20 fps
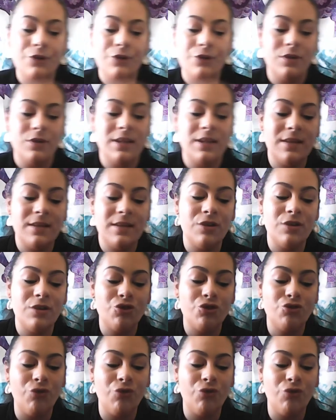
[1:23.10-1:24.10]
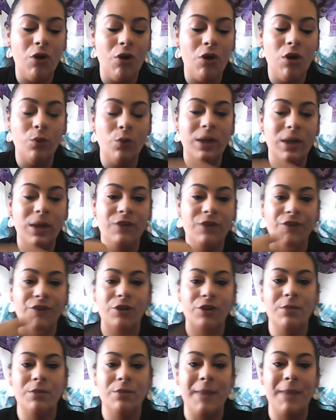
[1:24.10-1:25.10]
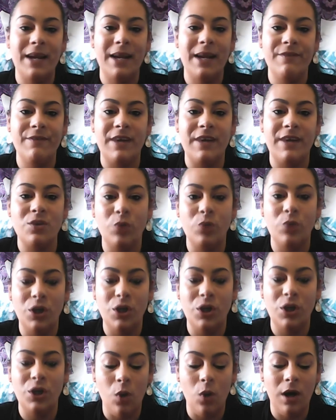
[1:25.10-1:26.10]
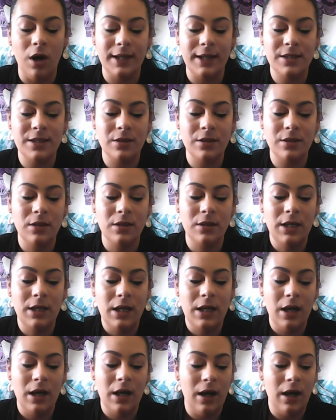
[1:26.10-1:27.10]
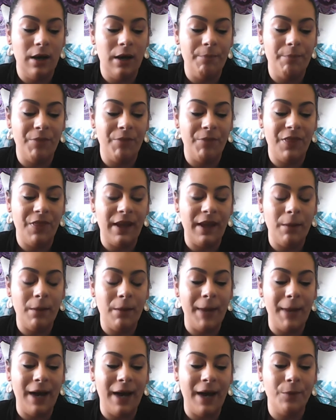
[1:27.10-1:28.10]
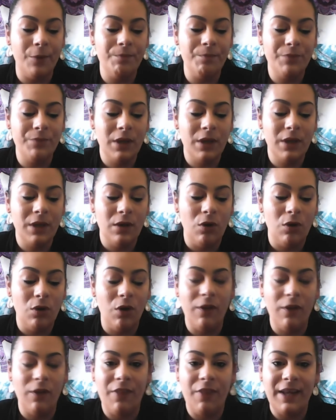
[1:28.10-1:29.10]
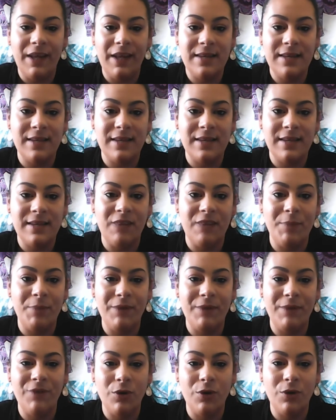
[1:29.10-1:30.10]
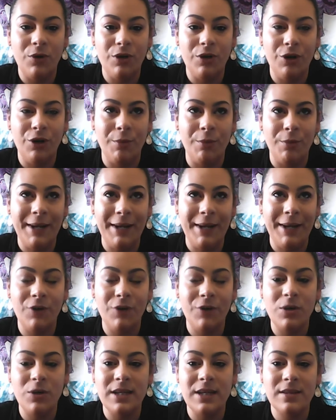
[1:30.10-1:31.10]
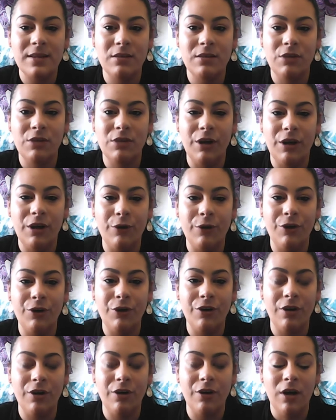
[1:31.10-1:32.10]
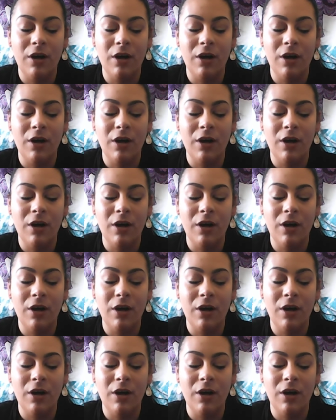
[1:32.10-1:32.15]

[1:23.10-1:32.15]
this is a strong week for you to manifest what you want. Think about all the things that have been your main focus. You know, your